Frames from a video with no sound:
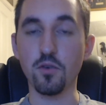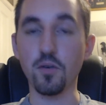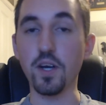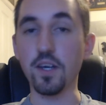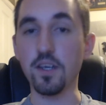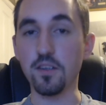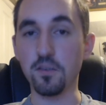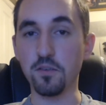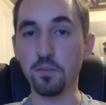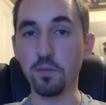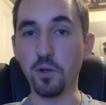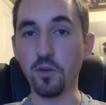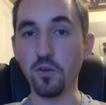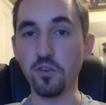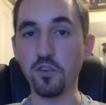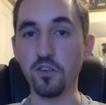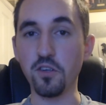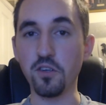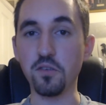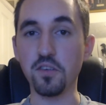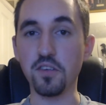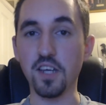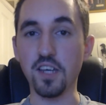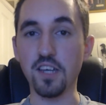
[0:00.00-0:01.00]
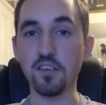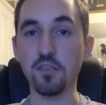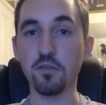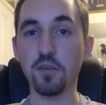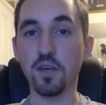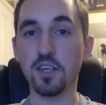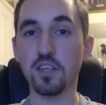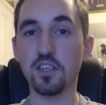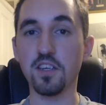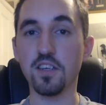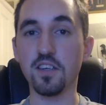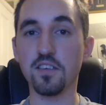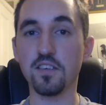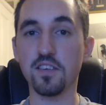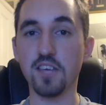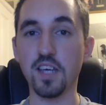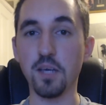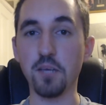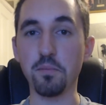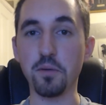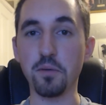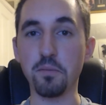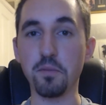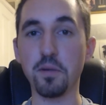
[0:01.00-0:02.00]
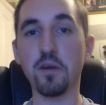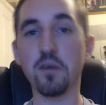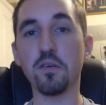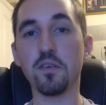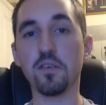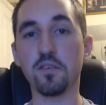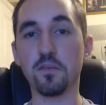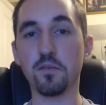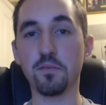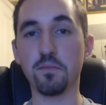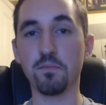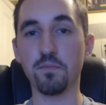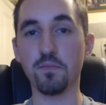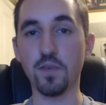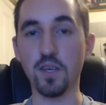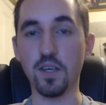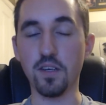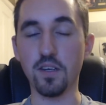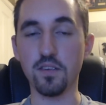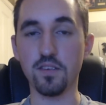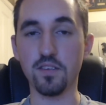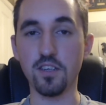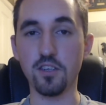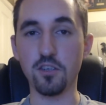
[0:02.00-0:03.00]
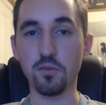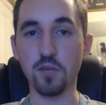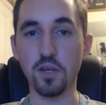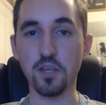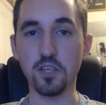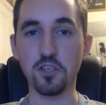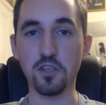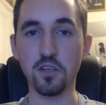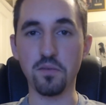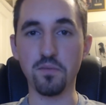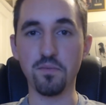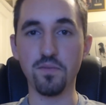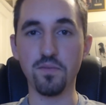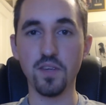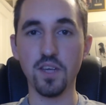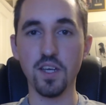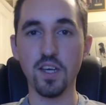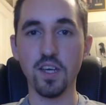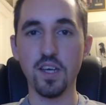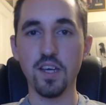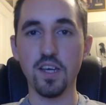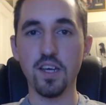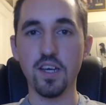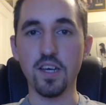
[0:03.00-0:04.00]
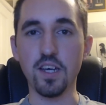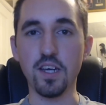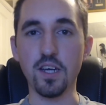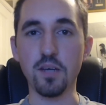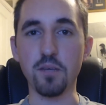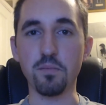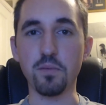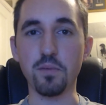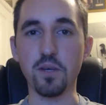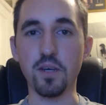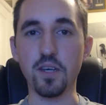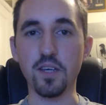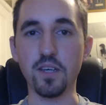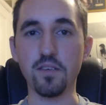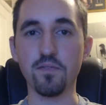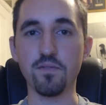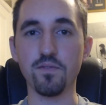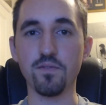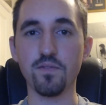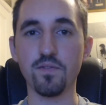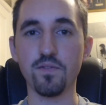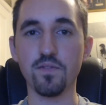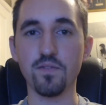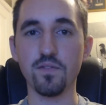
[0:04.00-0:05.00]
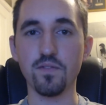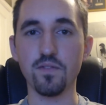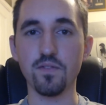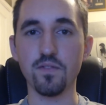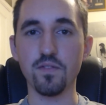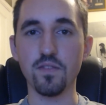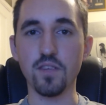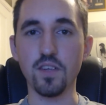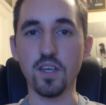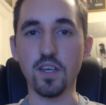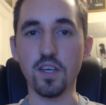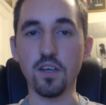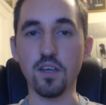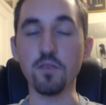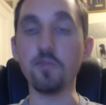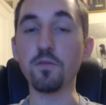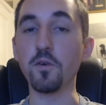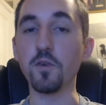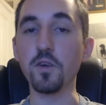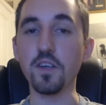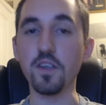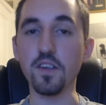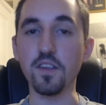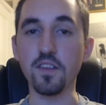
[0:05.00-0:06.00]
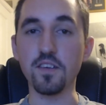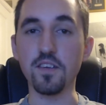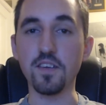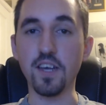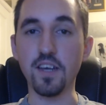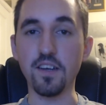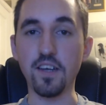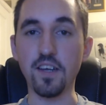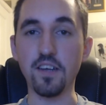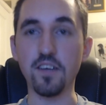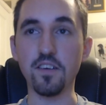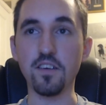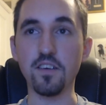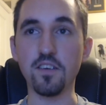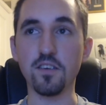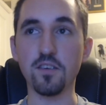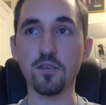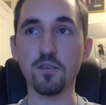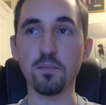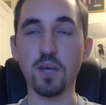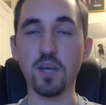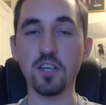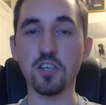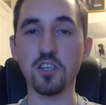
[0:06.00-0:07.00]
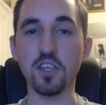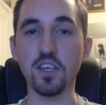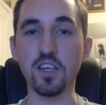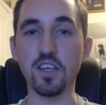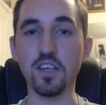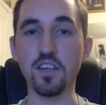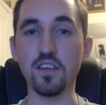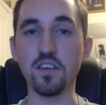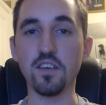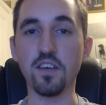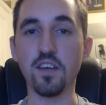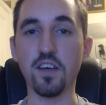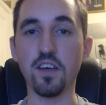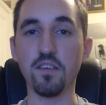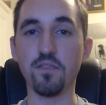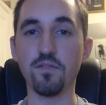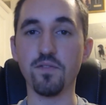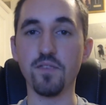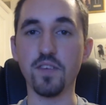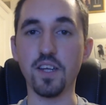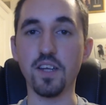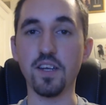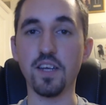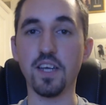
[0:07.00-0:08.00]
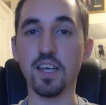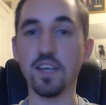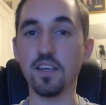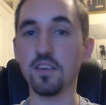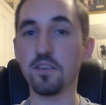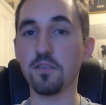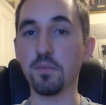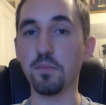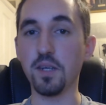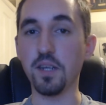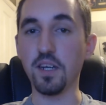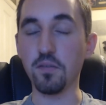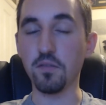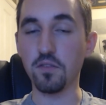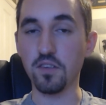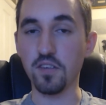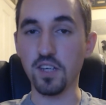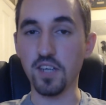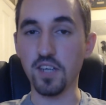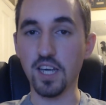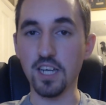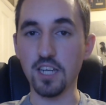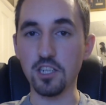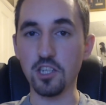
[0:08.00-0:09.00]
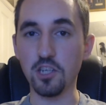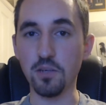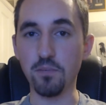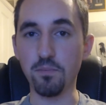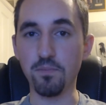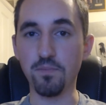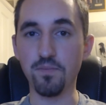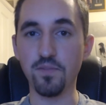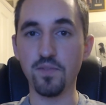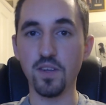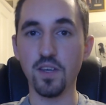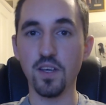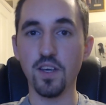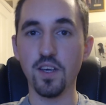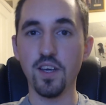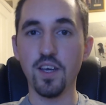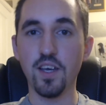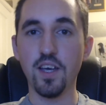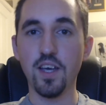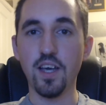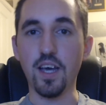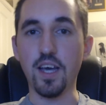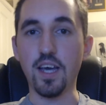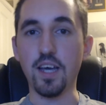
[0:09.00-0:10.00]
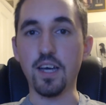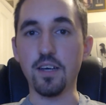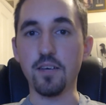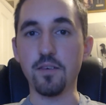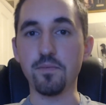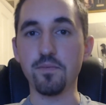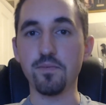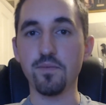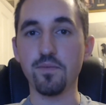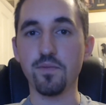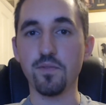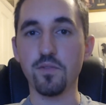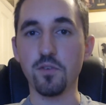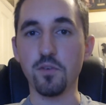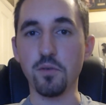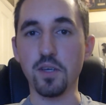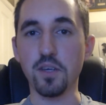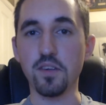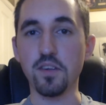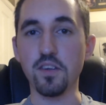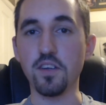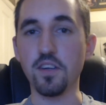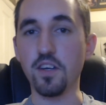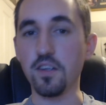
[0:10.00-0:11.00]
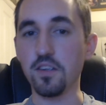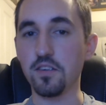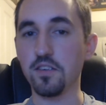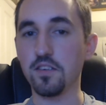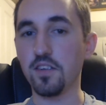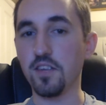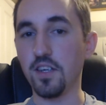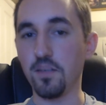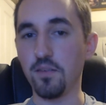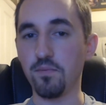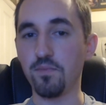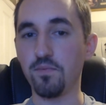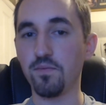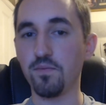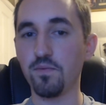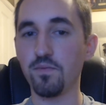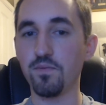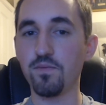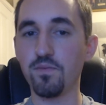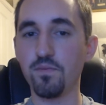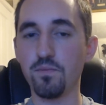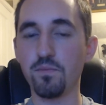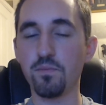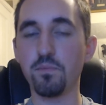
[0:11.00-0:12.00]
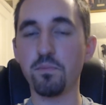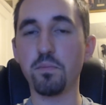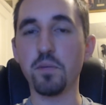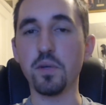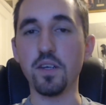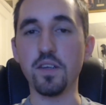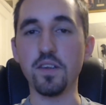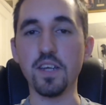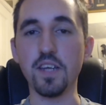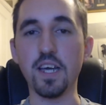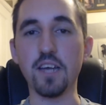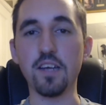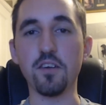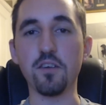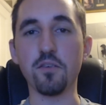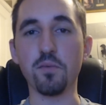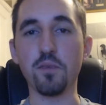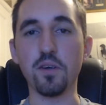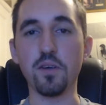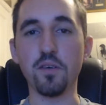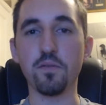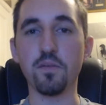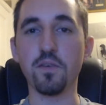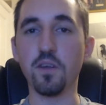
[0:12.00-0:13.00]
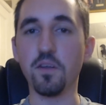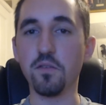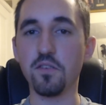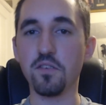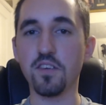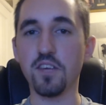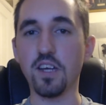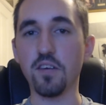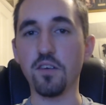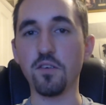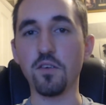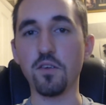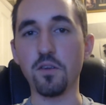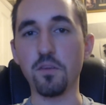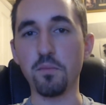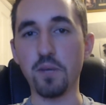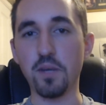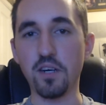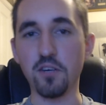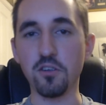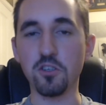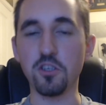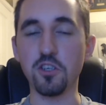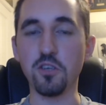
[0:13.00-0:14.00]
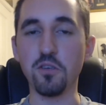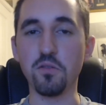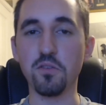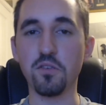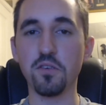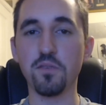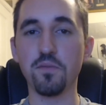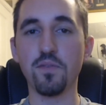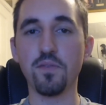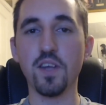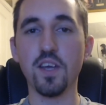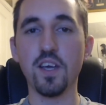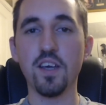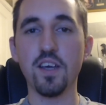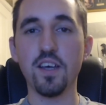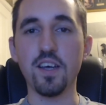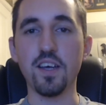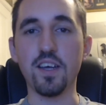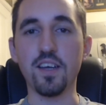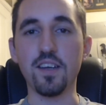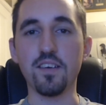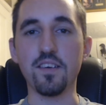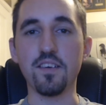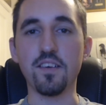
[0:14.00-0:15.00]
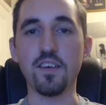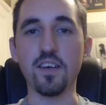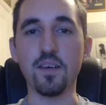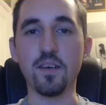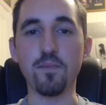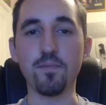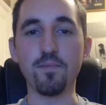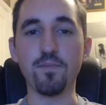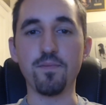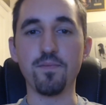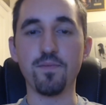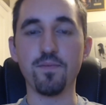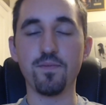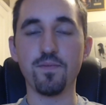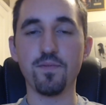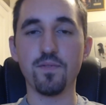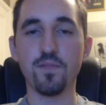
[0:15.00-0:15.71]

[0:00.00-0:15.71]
Craig's Bond using it to actually escape a perilous situation by avoiding the dead end and smashing, and then Hinks being able to catch him. So we had the nice bit at the end where he floats down on the parachute and